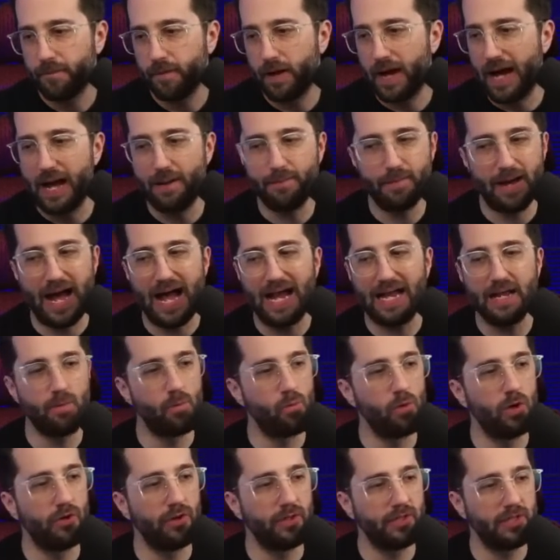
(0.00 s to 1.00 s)
I am
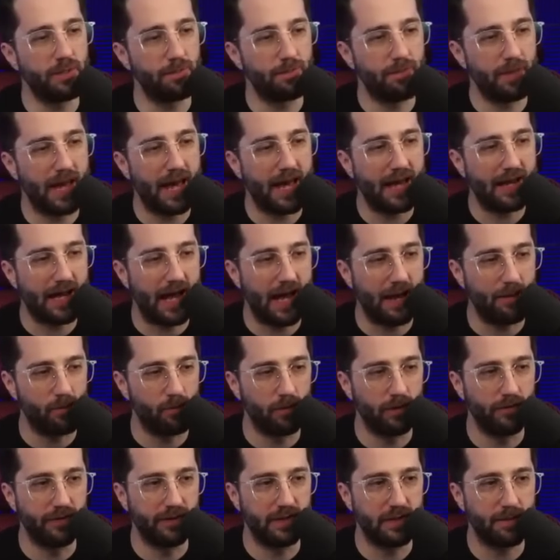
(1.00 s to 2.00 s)
willing to bet
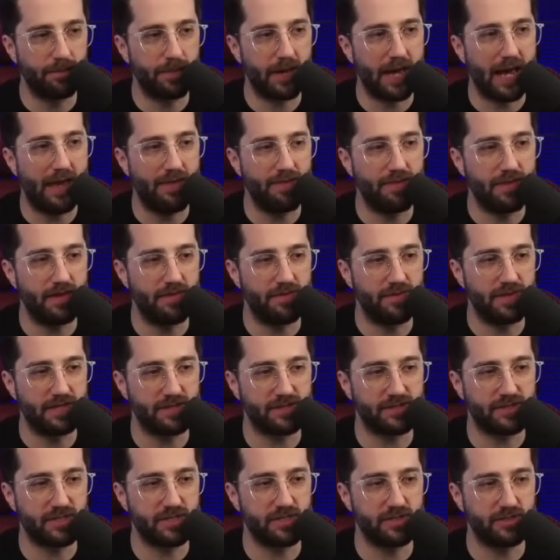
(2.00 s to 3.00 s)
that
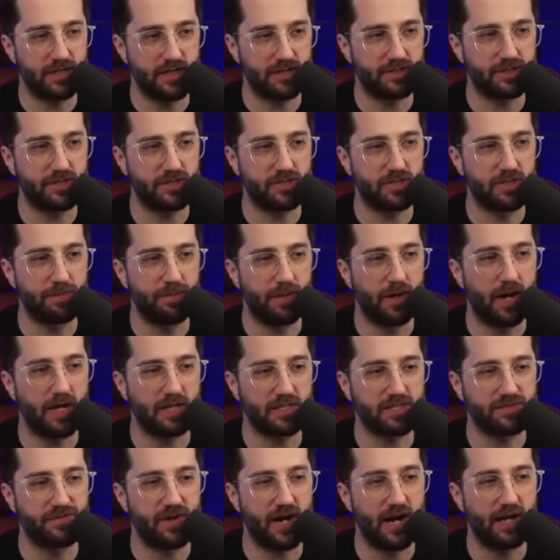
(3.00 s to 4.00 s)
this is the
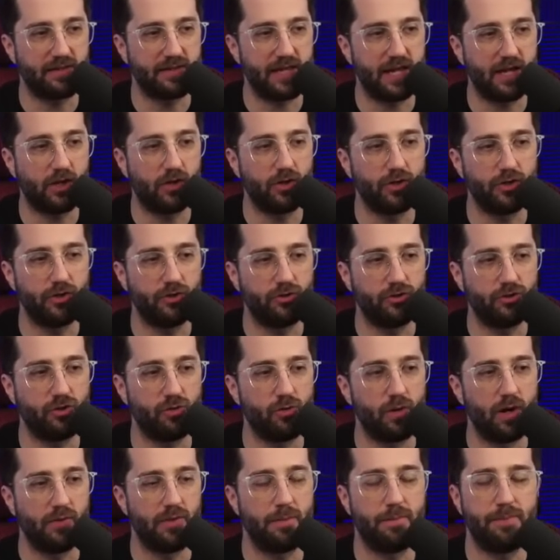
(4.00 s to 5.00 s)
boss fight they couldn't
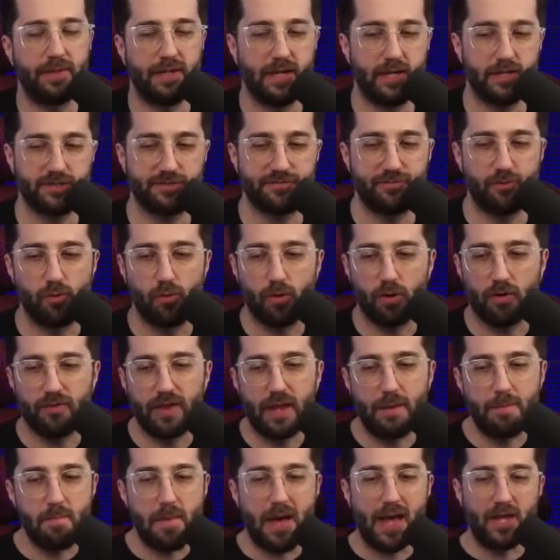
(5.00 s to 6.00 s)
do on the PS4.
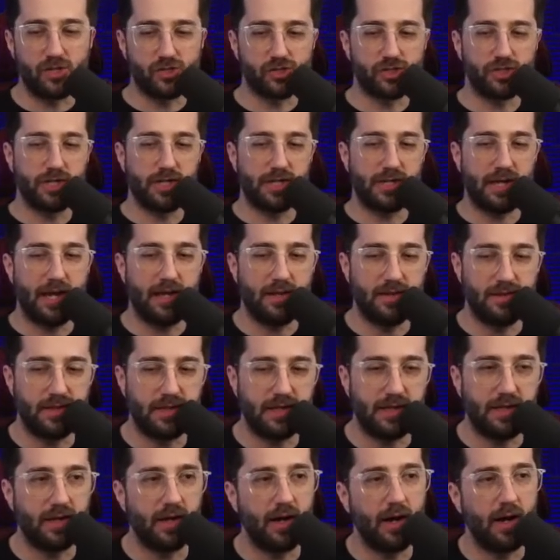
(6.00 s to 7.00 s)
They mentioned it in
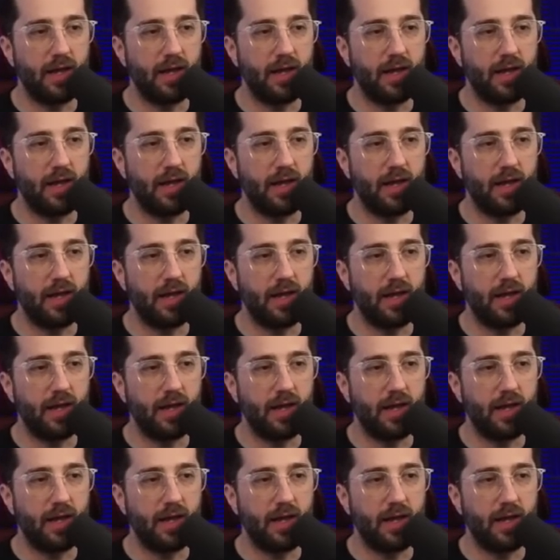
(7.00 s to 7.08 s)
the